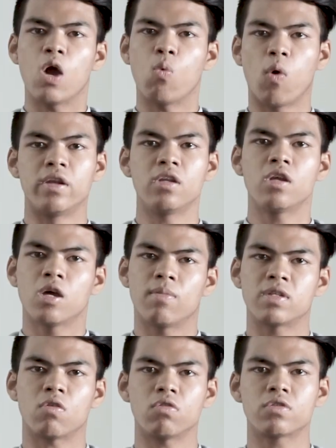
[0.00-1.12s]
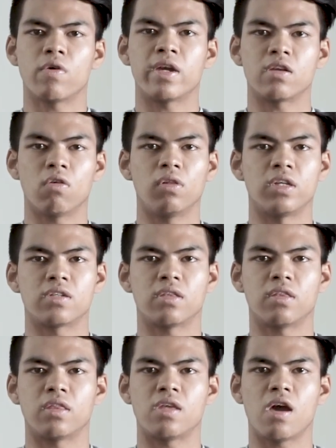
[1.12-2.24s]
one must also acknowledge
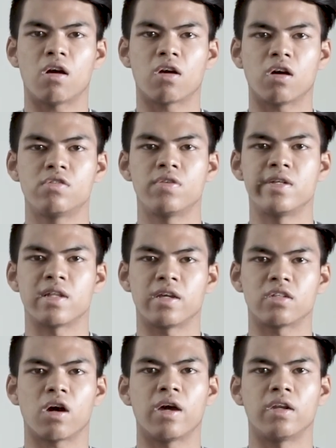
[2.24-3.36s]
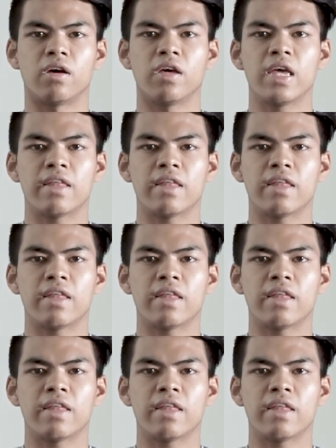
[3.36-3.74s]
that there are countries like China